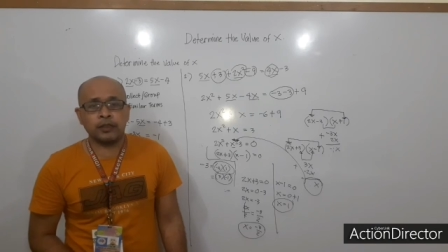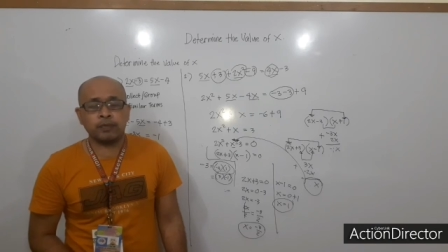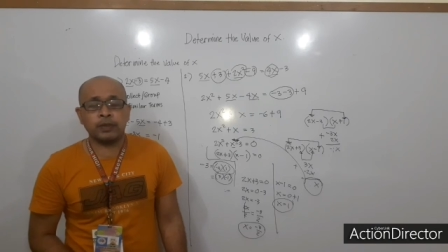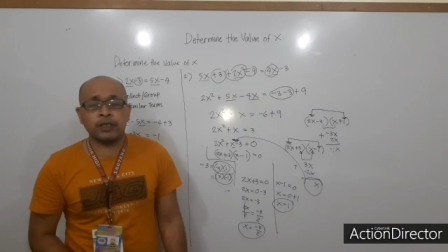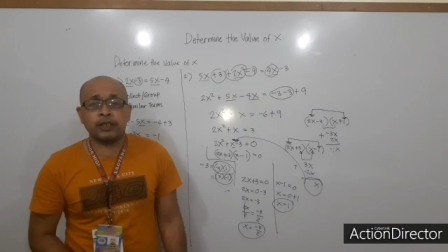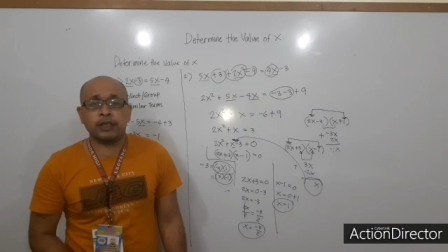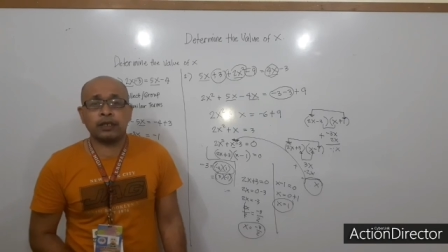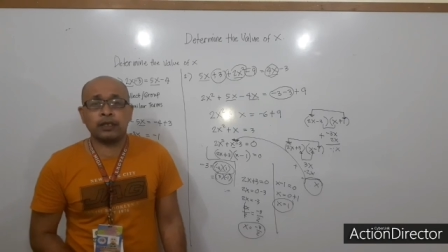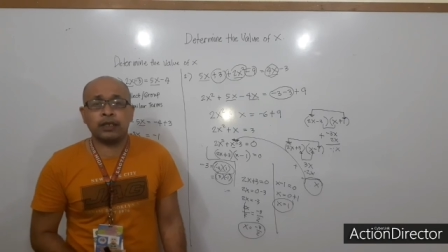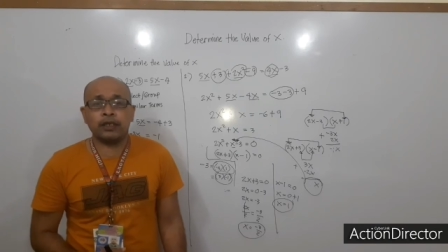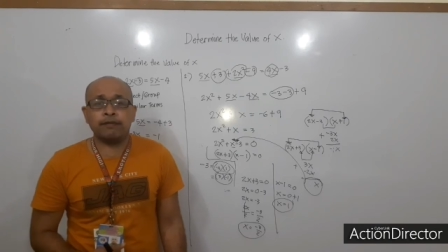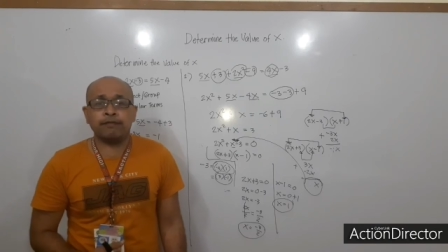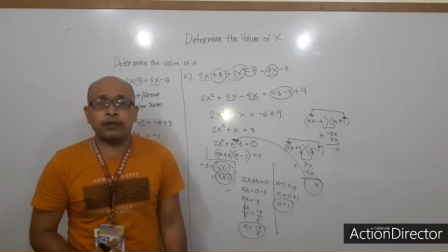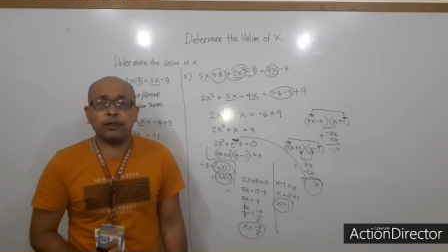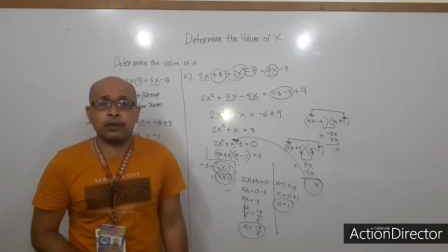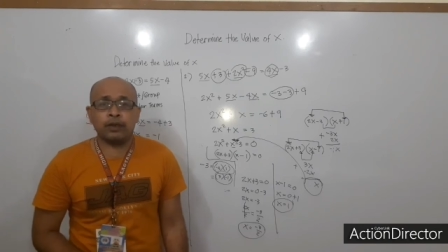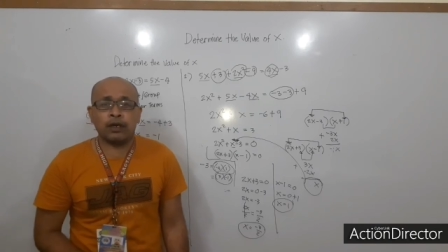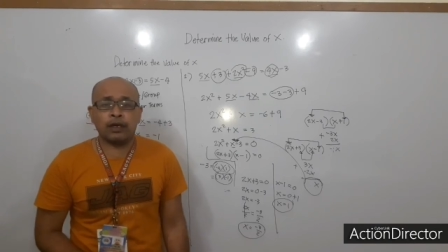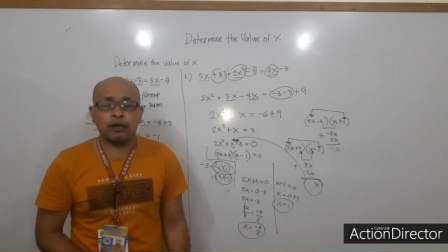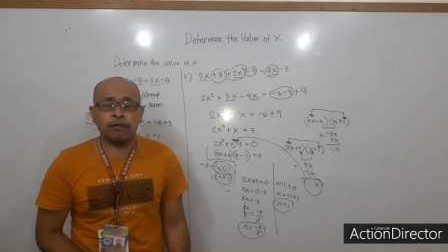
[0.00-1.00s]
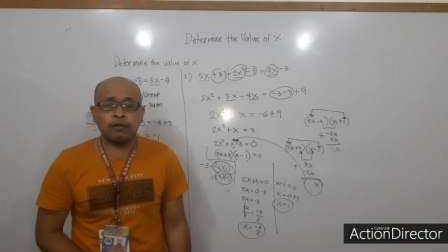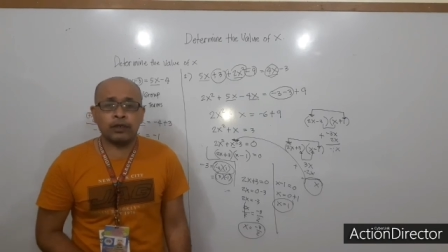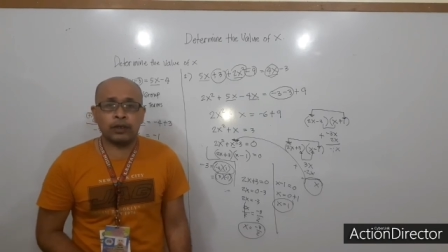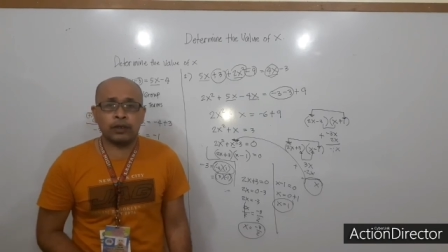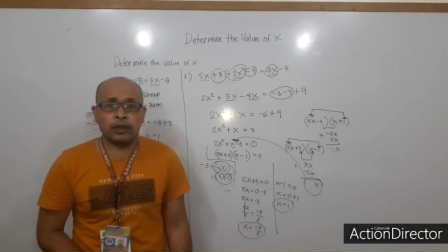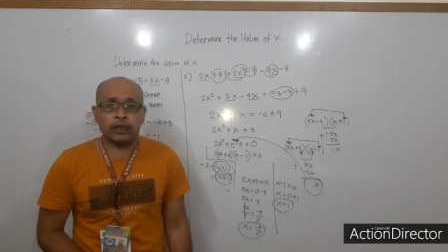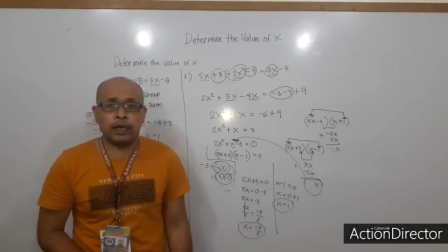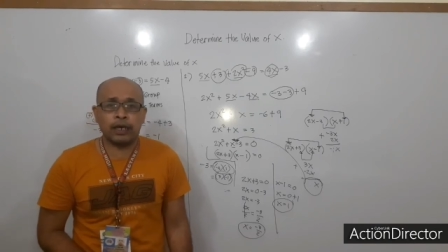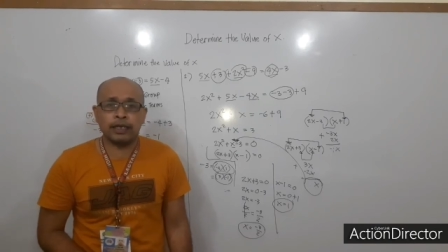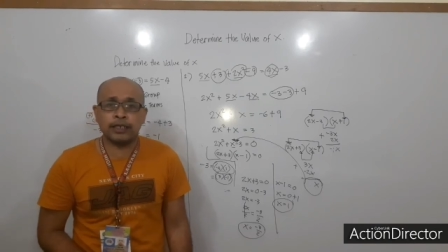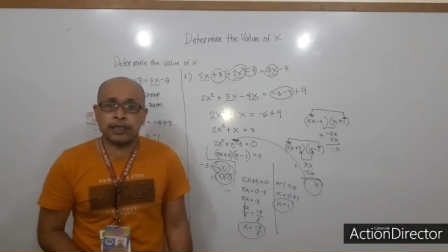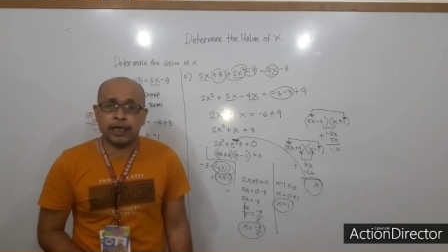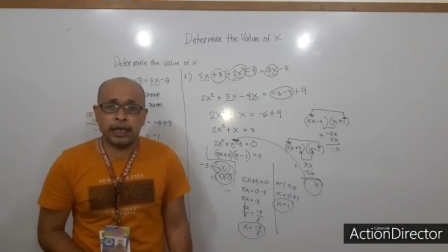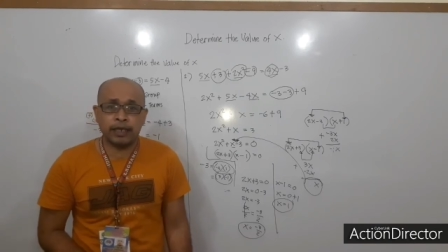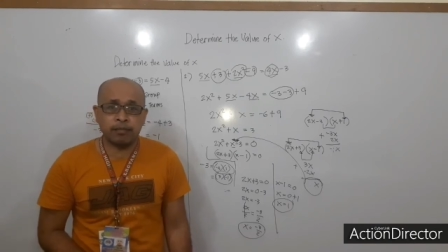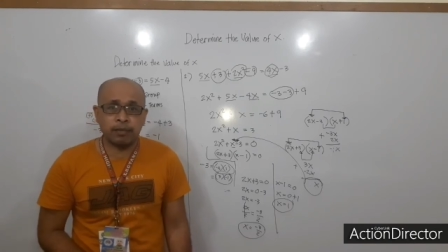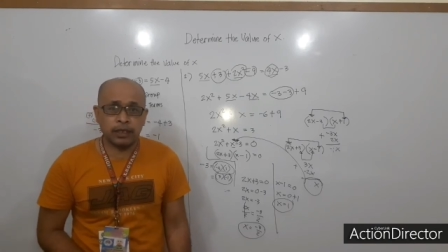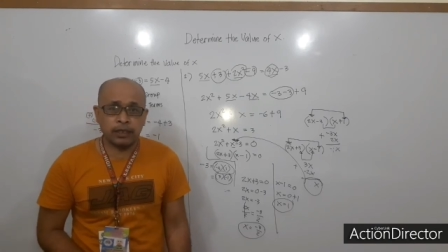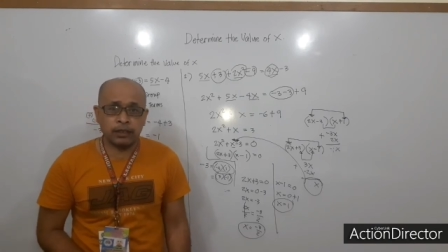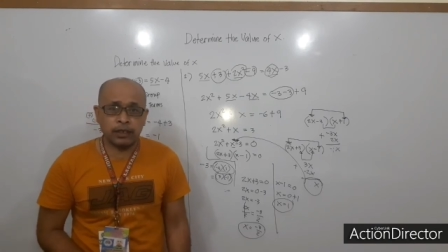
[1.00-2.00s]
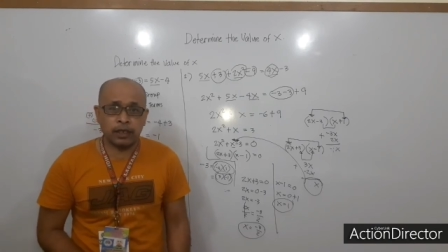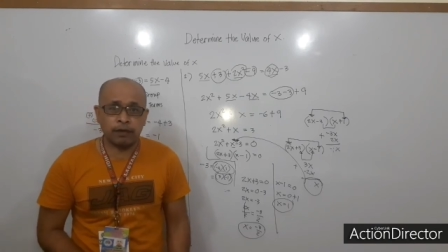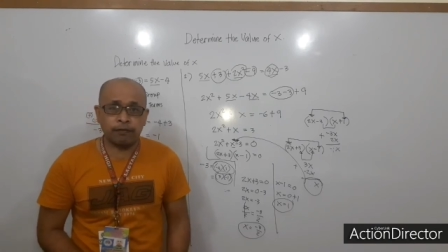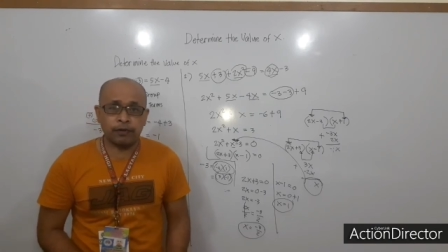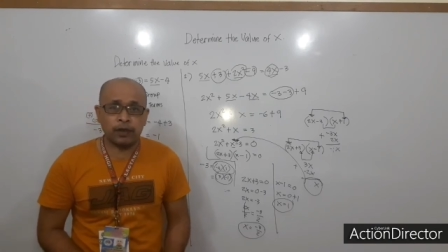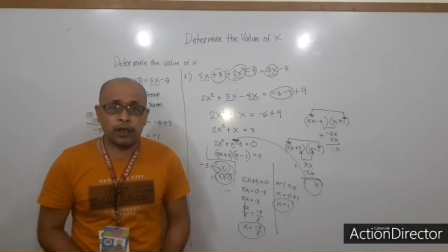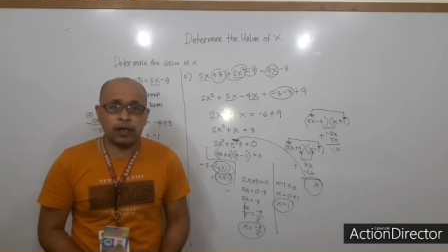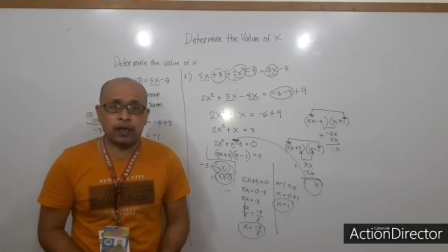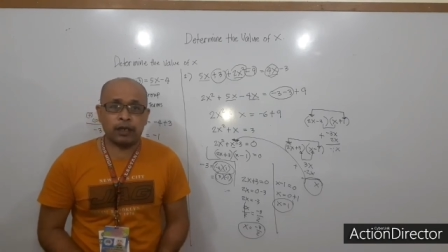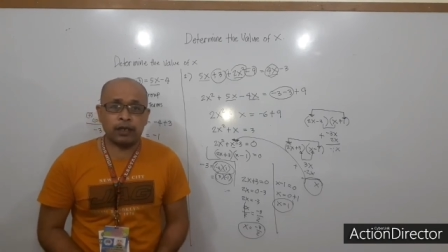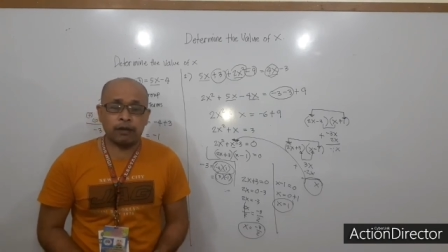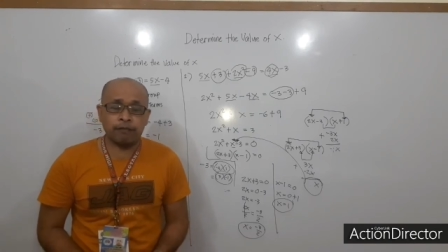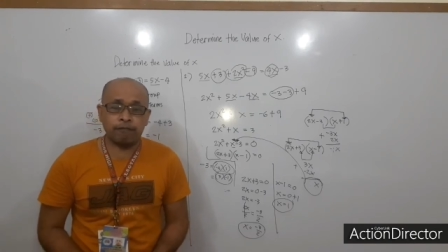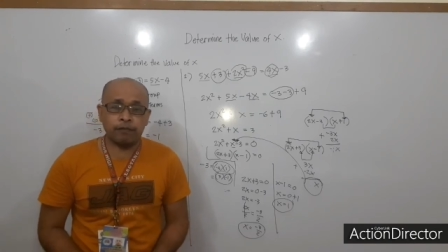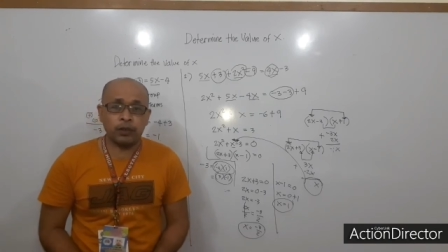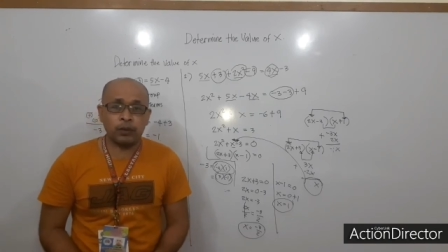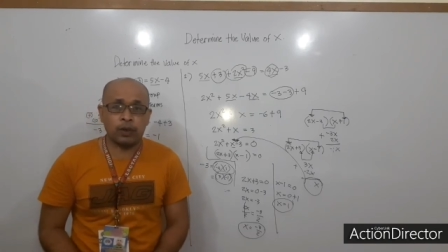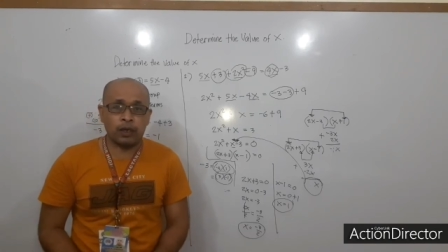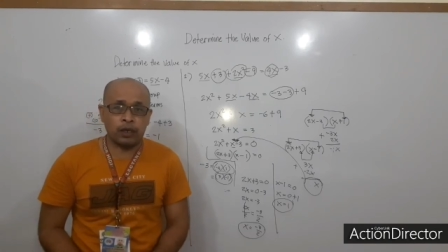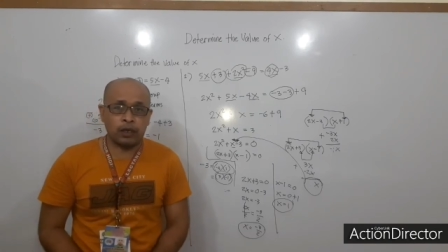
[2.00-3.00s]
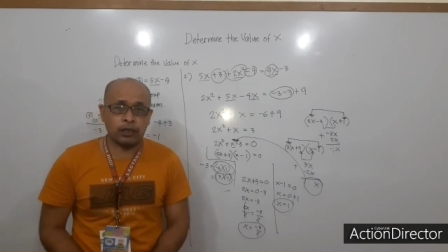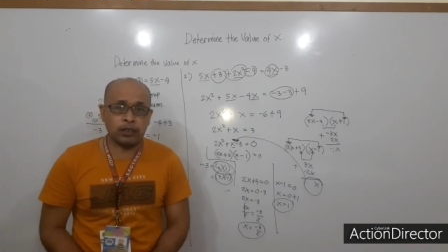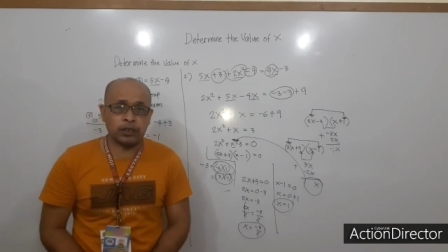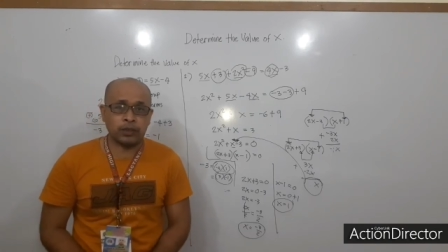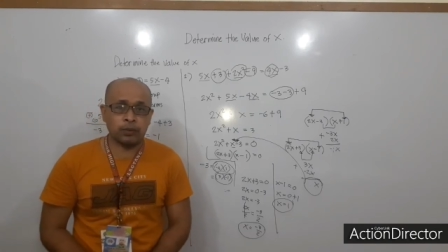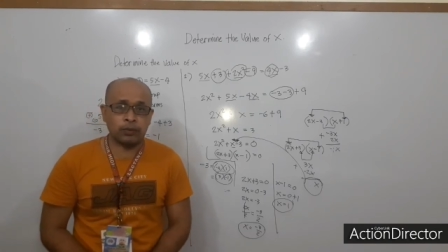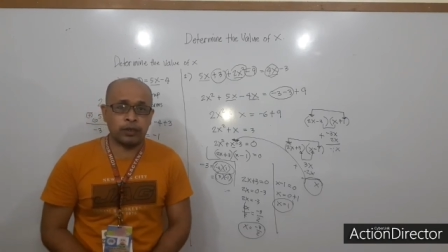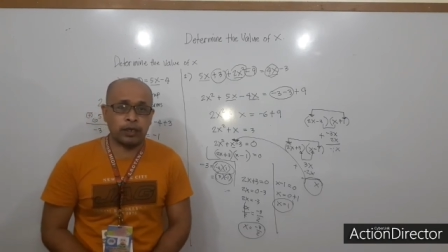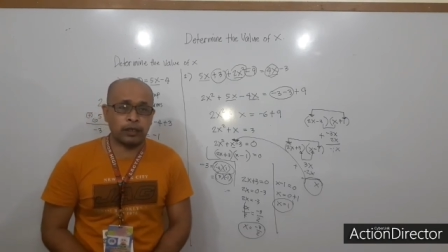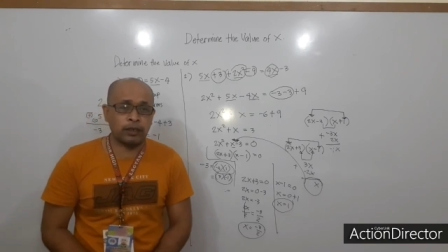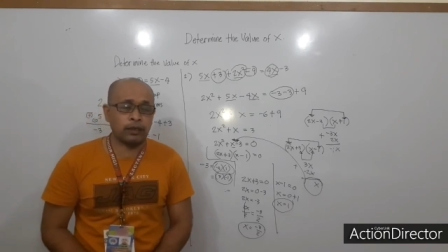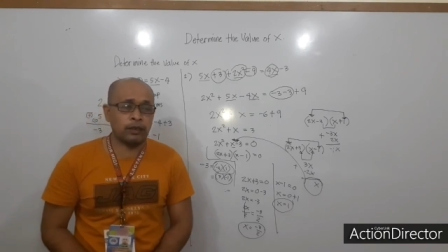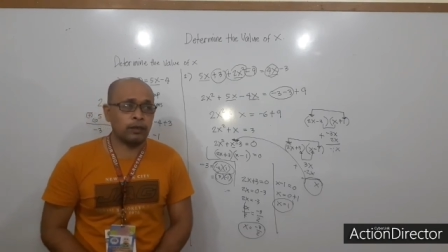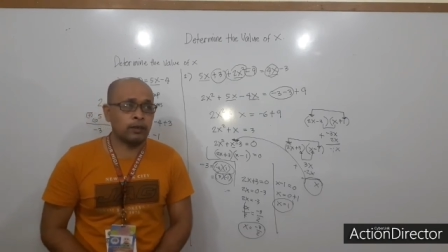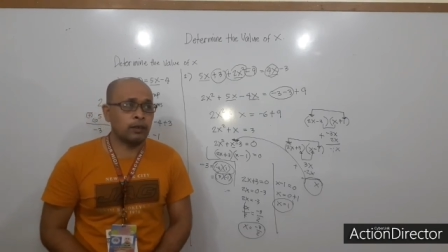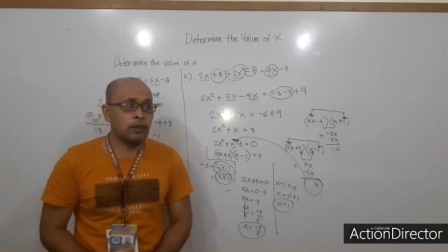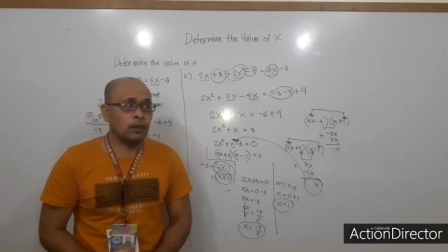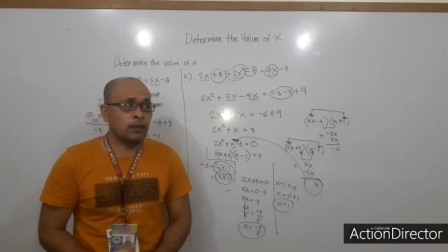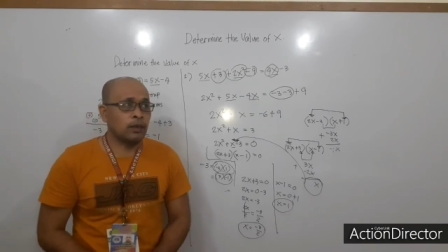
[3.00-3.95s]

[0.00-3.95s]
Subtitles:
especially if you have your assignments, if you are a student,